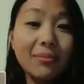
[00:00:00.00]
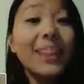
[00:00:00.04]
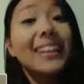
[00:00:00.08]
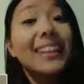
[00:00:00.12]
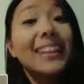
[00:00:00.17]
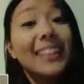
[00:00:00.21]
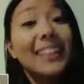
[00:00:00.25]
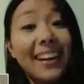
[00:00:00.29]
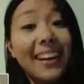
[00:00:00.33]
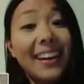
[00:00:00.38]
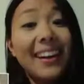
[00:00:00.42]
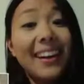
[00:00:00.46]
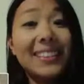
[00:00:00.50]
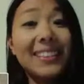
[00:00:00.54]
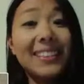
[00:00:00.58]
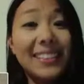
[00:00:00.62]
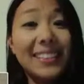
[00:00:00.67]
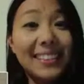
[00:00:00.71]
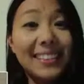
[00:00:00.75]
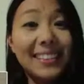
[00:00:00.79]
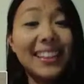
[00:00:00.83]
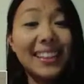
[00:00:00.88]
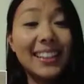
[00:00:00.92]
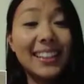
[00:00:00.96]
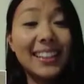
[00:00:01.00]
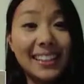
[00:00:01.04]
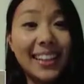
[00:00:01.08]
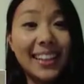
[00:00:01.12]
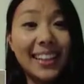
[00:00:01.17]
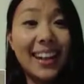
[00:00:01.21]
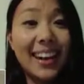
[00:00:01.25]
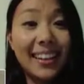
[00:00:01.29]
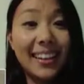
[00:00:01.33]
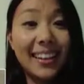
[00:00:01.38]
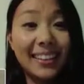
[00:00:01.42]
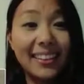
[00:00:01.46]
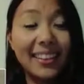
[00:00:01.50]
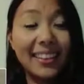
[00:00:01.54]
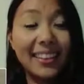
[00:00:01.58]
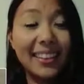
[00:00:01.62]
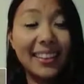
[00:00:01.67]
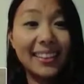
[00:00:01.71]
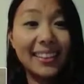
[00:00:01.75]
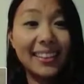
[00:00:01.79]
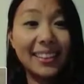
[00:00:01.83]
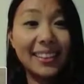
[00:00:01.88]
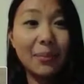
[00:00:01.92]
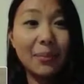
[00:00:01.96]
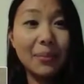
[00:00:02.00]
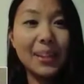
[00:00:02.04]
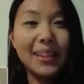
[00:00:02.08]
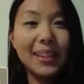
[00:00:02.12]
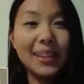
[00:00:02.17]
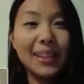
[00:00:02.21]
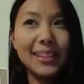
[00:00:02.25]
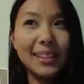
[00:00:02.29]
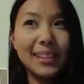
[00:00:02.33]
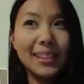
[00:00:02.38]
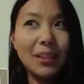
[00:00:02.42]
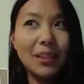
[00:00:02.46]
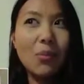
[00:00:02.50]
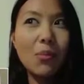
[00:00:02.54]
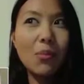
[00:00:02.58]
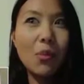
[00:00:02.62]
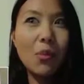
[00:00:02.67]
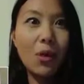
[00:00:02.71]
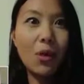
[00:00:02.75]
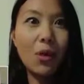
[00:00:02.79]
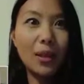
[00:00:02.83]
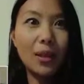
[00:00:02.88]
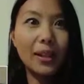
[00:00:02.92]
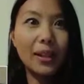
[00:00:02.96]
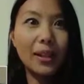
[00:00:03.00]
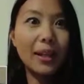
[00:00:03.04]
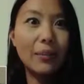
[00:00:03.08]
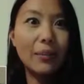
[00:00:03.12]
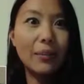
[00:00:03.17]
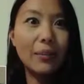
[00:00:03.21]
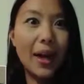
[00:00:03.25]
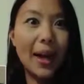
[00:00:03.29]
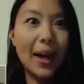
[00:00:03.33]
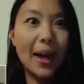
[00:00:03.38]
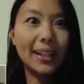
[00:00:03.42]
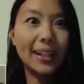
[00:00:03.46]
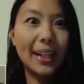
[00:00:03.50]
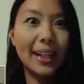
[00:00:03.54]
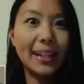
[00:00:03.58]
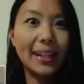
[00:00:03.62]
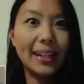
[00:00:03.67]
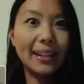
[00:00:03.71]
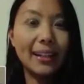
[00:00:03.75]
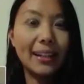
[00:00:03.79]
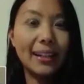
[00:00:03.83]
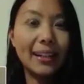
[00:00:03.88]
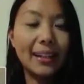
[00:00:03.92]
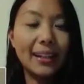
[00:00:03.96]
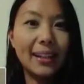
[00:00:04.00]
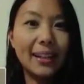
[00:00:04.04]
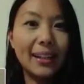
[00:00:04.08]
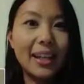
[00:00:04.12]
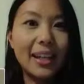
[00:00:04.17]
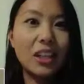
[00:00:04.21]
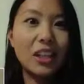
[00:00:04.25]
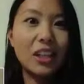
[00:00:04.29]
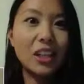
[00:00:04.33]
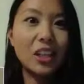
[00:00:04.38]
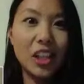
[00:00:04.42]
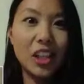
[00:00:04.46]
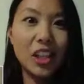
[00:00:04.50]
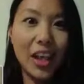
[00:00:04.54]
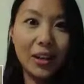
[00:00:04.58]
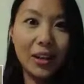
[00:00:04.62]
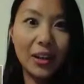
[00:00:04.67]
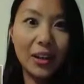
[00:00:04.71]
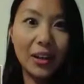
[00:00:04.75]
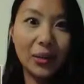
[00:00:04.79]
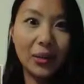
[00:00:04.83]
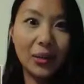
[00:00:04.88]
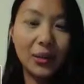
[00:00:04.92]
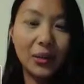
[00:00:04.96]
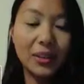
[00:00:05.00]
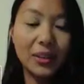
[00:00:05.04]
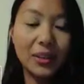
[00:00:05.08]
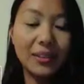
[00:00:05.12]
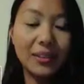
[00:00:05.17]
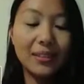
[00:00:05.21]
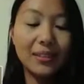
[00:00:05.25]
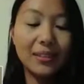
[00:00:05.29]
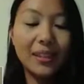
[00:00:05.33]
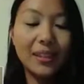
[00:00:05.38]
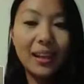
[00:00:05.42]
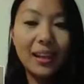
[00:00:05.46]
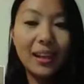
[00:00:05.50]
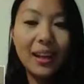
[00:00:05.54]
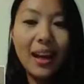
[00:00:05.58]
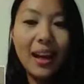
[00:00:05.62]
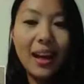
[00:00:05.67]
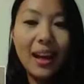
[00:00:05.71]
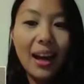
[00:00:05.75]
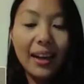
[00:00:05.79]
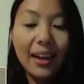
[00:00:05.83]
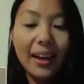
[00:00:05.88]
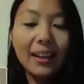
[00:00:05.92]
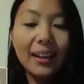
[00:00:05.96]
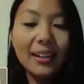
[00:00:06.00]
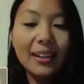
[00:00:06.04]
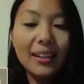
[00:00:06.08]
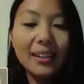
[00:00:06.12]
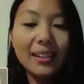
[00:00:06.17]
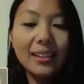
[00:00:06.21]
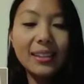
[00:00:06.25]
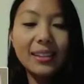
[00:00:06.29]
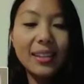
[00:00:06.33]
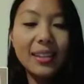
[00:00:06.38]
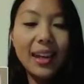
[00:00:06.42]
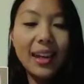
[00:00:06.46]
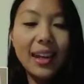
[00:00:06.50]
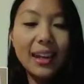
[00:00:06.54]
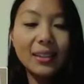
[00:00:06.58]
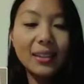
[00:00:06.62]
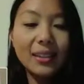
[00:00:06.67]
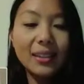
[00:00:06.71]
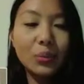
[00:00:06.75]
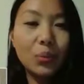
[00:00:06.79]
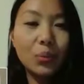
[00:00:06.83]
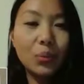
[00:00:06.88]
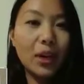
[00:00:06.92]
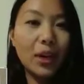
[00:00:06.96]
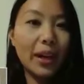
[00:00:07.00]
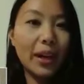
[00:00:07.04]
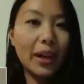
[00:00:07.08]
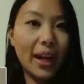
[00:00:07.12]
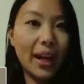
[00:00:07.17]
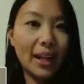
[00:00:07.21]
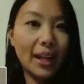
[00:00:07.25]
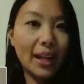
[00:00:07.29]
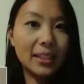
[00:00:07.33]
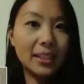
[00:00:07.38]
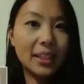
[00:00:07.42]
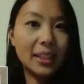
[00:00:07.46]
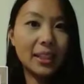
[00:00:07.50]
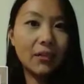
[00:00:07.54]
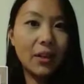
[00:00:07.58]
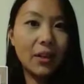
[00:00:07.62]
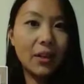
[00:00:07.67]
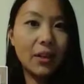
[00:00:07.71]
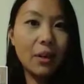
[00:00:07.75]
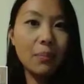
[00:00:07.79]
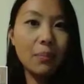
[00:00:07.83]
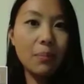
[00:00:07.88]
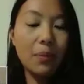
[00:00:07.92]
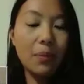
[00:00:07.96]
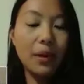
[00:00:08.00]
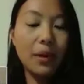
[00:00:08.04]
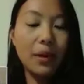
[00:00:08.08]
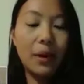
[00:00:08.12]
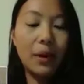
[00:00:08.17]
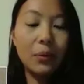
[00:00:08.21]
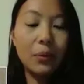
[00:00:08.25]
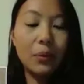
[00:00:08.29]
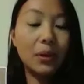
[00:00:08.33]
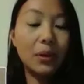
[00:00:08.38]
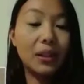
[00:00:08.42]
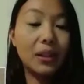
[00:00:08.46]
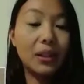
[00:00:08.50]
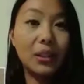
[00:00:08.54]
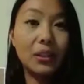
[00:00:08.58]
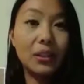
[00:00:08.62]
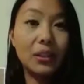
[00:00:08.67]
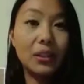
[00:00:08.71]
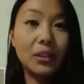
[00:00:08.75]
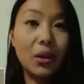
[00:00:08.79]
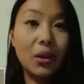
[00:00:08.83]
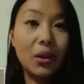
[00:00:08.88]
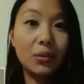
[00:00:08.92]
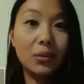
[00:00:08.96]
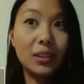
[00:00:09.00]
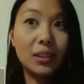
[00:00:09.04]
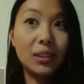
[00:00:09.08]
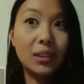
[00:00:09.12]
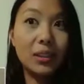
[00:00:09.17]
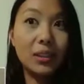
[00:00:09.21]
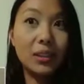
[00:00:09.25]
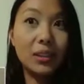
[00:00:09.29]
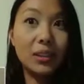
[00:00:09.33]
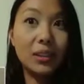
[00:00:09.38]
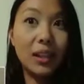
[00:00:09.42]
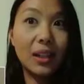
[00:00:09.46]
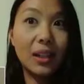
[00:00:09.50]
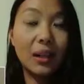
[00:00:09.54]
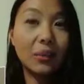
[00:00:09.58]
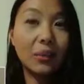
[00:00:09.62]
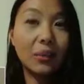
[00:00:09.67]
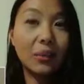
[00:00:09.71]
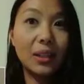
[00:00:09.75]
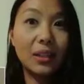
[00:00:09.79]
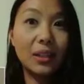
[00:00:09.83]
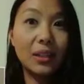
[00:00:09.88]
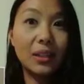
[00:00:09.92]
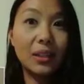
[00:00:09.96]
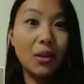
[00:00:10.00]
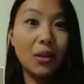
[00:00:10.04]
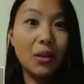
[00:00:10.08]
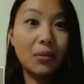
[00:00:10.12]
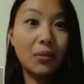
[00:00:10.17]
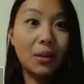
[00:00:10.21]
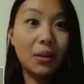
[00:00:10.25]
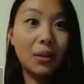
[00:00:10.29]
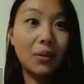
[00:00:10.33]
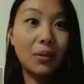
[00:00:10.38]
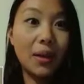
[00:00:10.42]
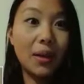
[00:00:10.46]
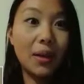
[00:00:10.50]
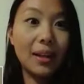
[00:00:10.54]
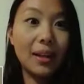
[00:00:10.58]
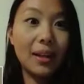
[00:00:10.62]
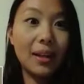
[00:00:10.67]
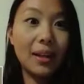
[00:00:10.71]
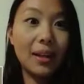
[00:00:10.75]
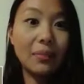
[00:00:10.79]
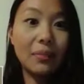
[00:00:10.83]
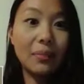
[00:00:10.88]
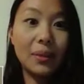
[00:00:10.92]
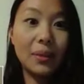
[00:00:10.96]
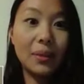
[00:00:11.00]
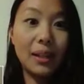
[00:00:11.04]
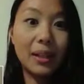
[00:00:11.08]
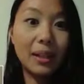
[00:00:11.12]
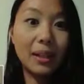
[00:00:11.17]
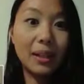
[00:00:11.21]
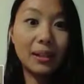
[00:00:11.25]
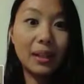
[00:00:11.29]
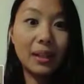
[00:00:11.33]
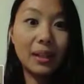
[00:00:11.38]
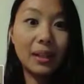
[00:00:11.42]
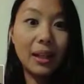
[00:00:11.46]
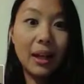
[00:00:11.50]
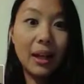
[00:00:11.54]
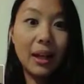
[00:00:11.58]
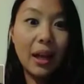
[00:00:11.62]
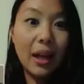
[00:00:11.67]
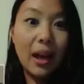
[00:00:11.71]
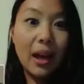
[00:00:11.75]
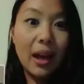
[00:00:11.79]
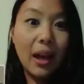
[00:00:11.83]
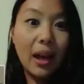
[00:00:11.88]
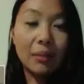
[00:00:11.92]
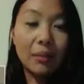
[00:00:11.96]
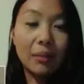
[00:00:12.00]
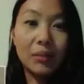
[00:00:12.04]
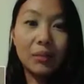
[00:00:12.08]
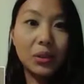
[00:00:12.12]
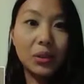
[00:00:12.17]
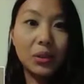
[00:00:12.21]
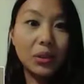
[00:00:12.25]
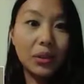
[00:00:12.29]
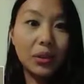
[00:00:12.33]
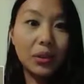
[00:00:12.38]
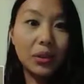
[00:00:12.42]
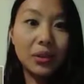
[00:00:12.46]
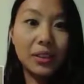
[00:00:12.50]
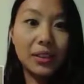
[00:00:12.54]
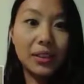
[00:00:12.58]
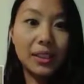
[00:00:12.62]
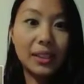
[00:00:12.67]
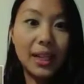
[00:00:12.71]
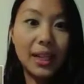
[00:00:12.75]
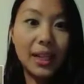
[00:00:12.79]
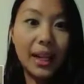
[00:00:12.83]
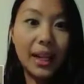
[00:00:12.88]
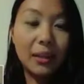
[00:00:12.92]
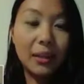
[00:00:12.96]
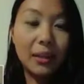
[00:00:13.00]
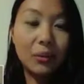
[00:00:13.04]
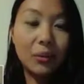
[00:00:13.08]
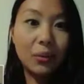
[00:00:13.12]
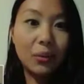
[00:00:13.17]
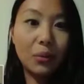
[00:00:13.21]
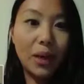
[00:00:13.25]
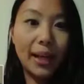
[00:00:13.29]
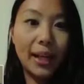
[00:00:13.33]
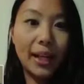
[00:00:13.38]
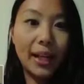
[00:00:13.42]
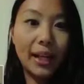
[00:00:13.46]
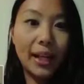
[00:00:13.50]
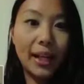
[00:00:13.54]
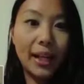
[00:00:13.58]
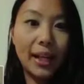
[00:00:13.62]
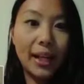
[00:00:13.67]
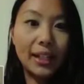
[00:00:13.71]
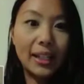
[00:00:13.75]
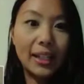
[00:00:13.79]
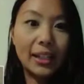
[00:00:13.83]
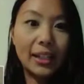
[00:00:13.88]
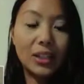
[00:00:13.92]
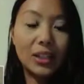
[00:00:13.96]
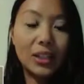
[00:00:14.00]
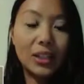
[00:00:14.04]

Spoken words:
yes, exactly. Something that's a little more laid back, like in the shadows. And I guess that's what I had to give up, but I really don't regret it because I'm sure you understand writing